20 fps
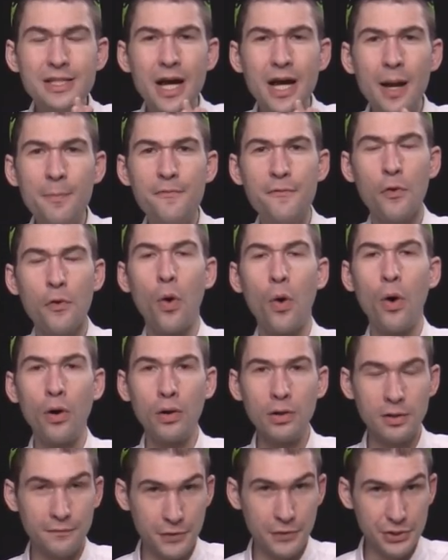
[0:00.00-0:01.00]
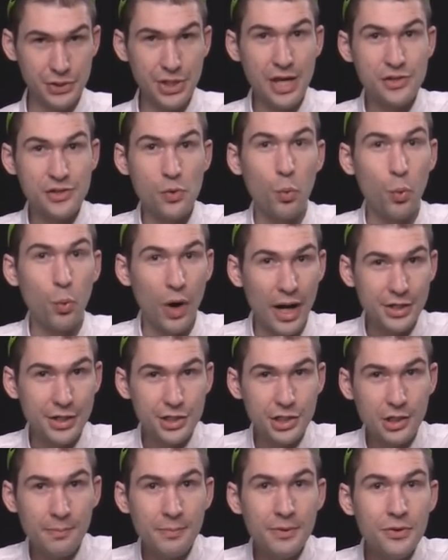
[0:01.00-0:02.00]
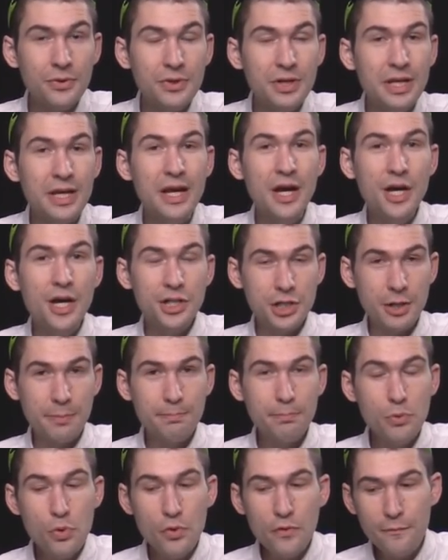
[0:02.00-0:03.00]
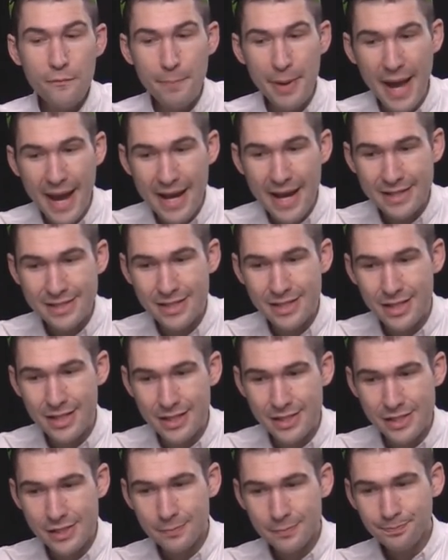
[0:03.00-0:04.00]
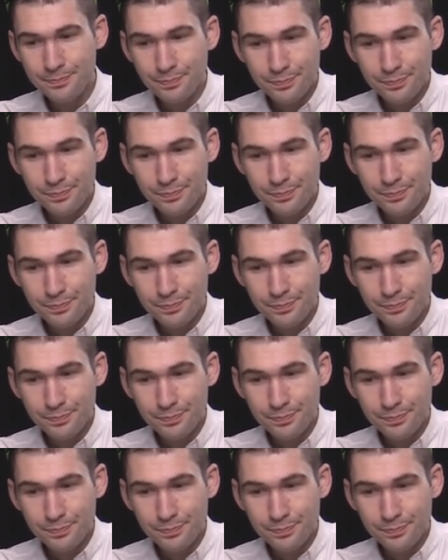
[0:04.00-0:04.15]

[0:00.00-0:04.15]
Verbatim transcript: time for all of us as a watch community to move past this.